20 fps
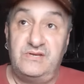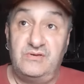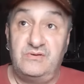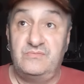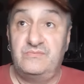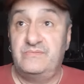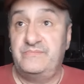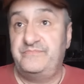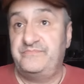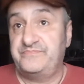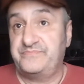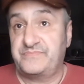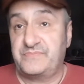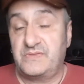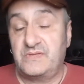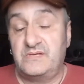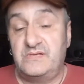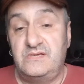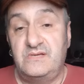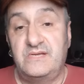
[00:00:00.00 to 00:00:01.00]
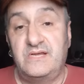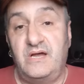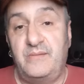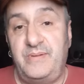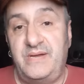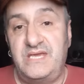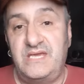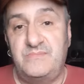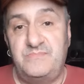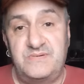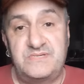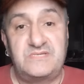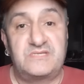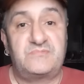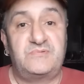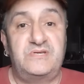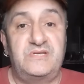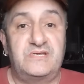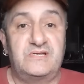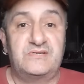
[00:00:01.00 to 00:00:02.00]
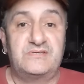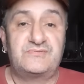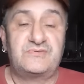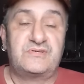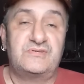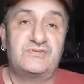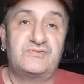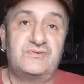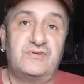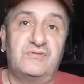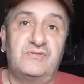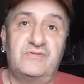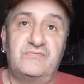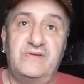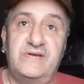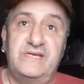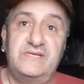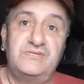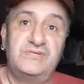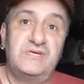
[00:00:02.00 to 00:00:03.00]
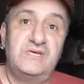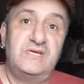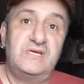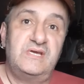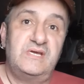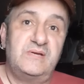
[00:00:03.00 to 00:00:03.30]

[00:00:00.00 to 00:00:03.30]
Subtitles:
You go about your business when you can control the range.